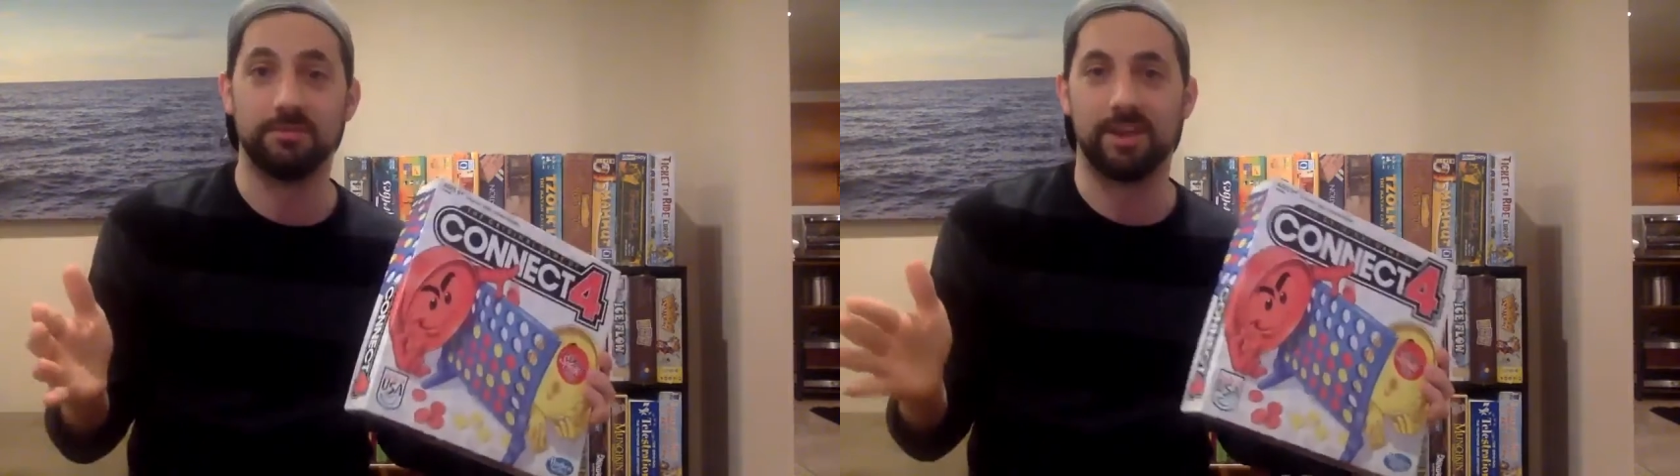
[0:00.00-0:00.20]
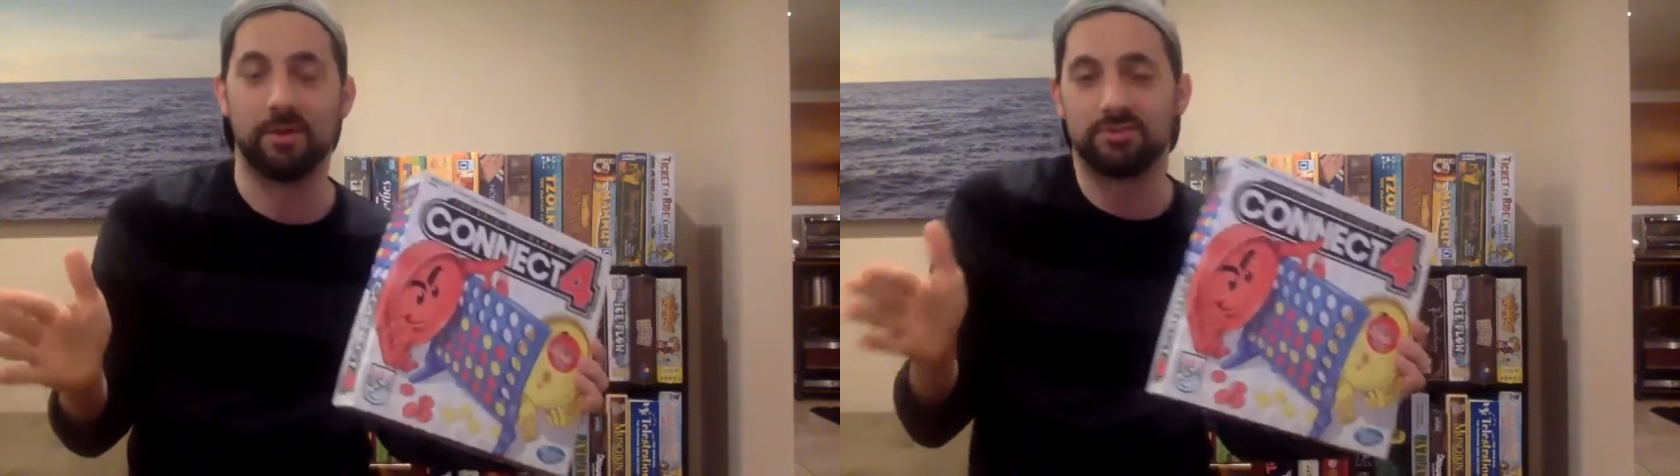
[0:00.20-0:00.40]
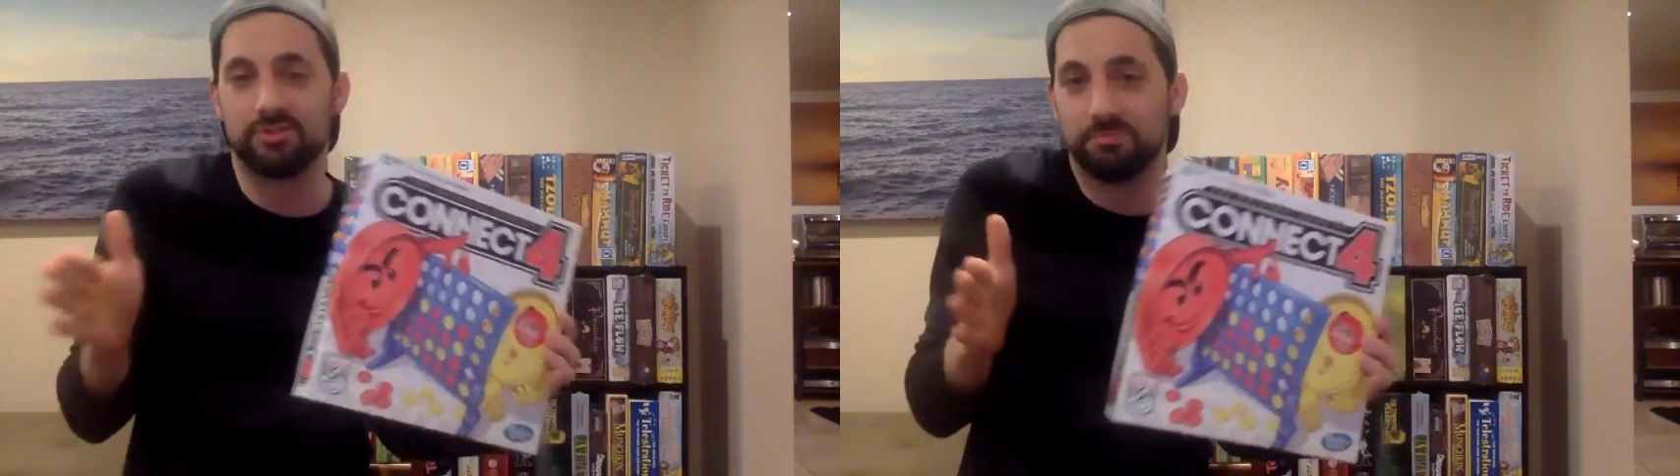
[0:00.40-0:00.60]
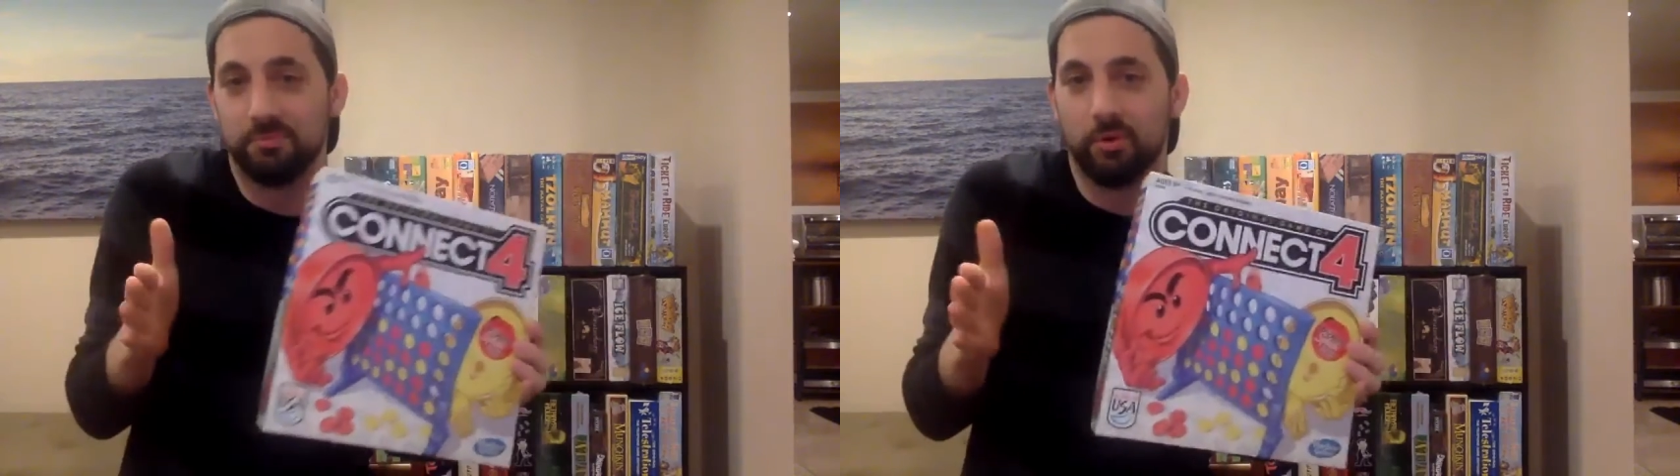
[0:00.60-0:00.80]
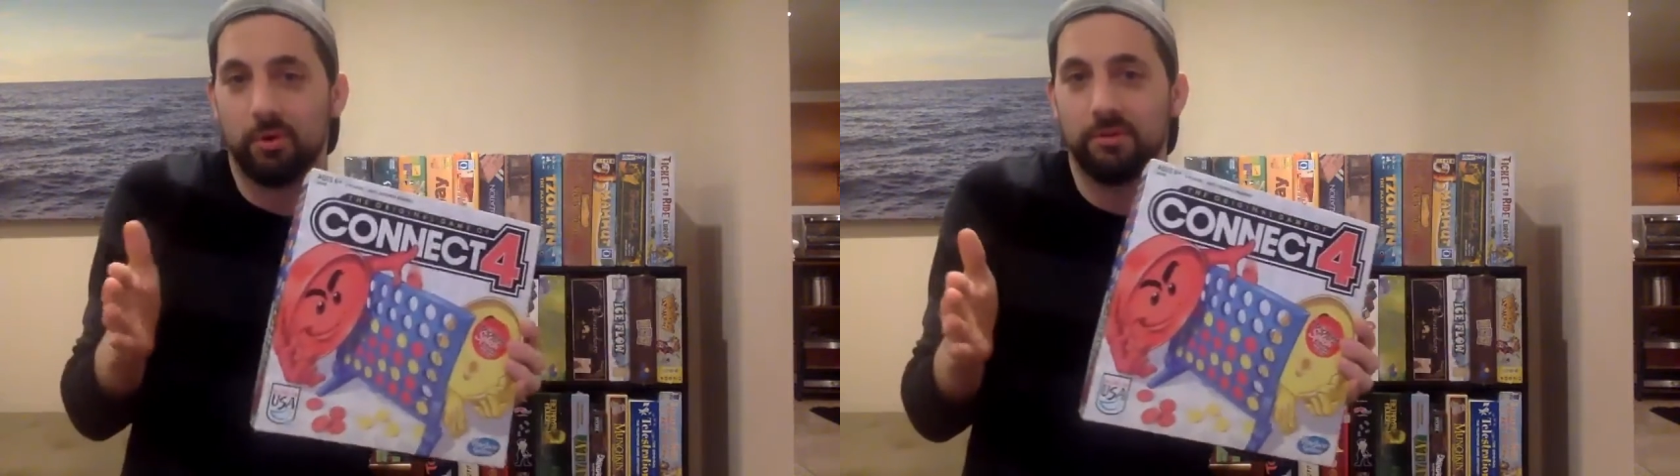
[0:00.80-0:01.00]
Now it's
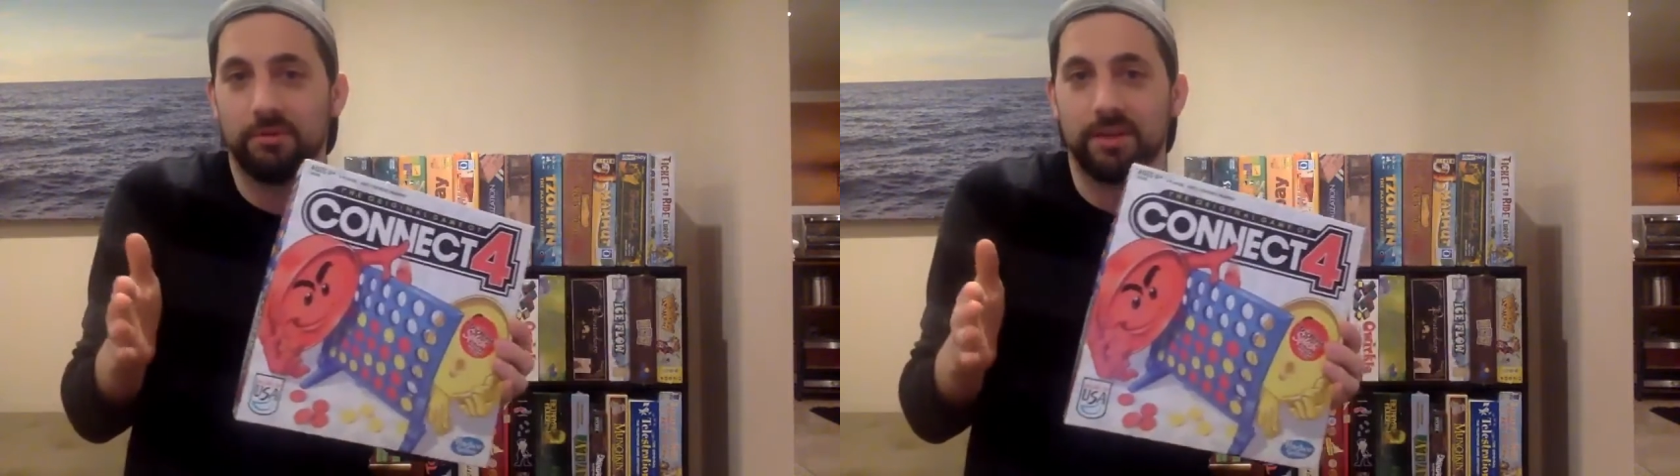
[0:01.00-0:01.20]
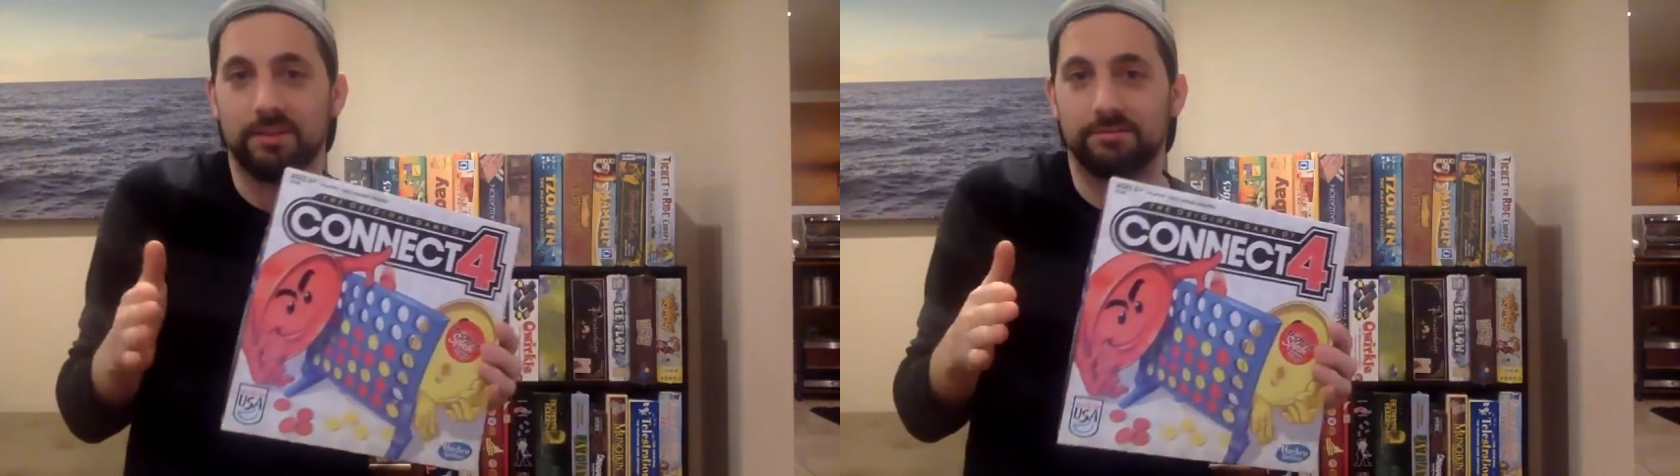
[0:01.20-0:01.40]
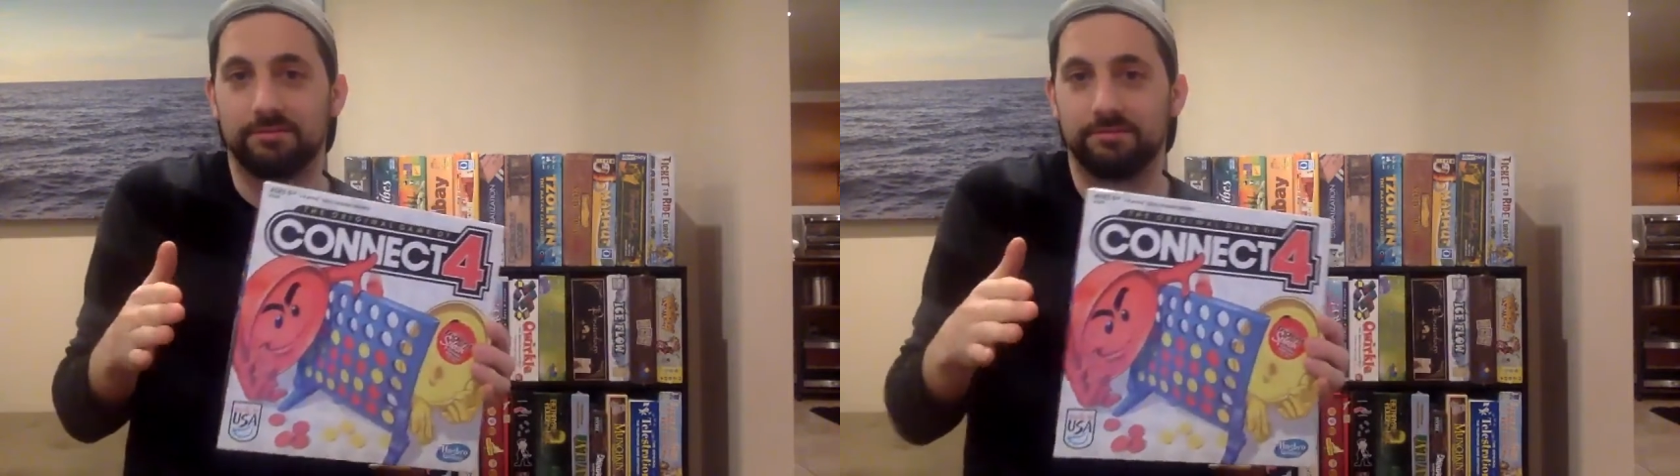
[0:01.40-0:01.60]
small and it